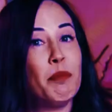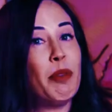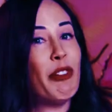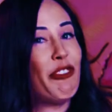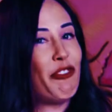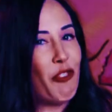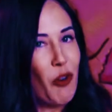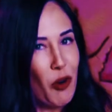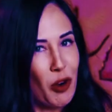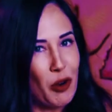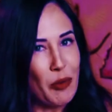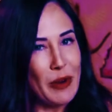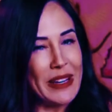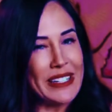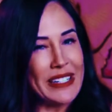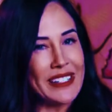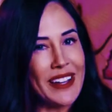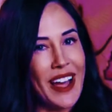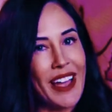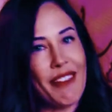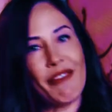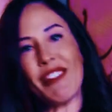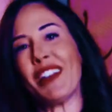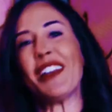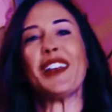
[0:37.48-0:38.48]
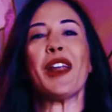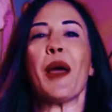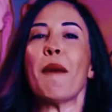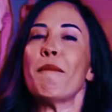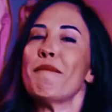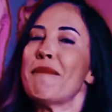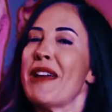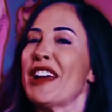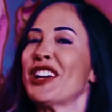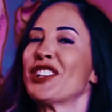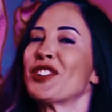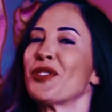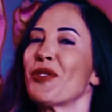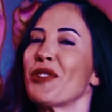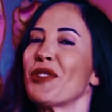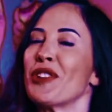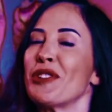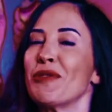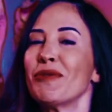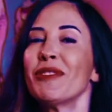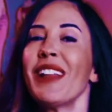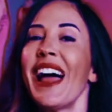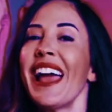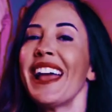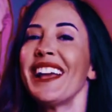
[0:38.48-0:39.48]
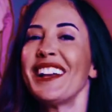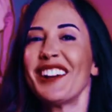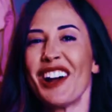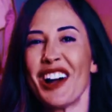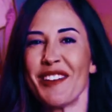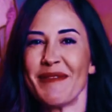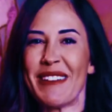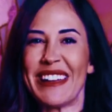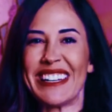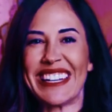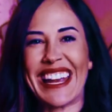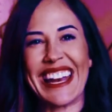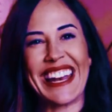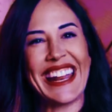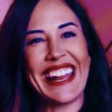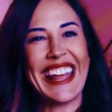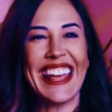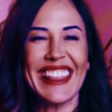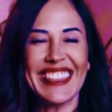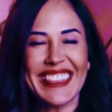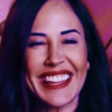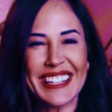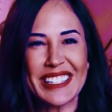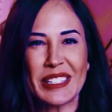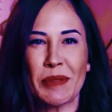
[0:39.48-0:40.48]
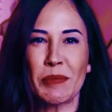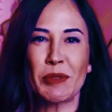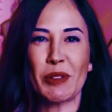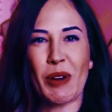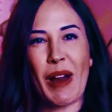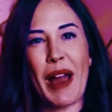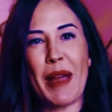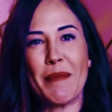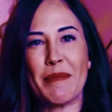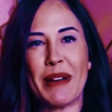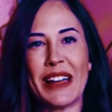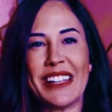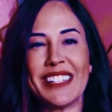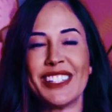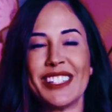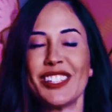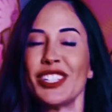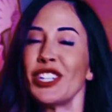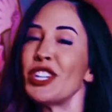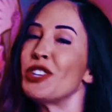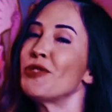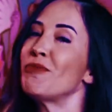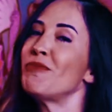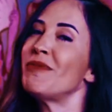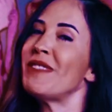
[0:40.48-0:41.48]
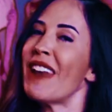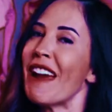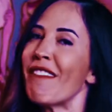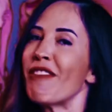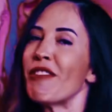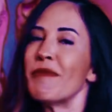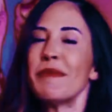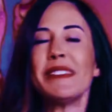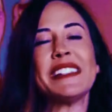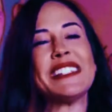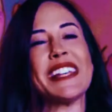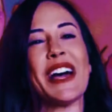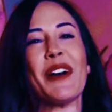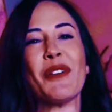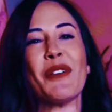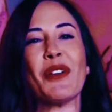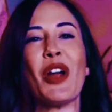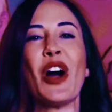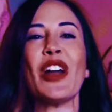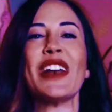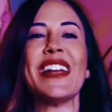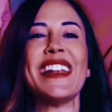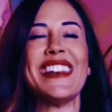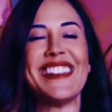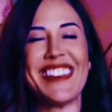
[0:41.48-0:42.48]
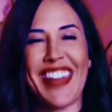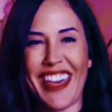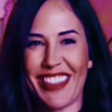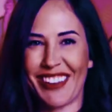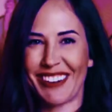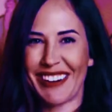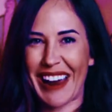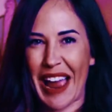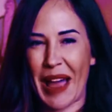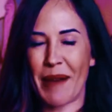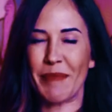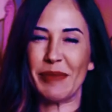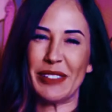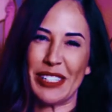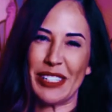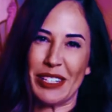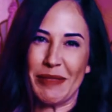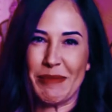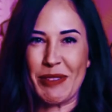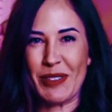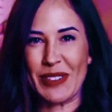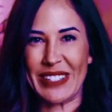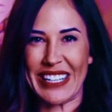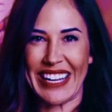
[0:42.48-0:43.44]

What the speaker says: Before we dive in, make sure you like, comment, and hit that subscribe button so you never miss out on another Appsumo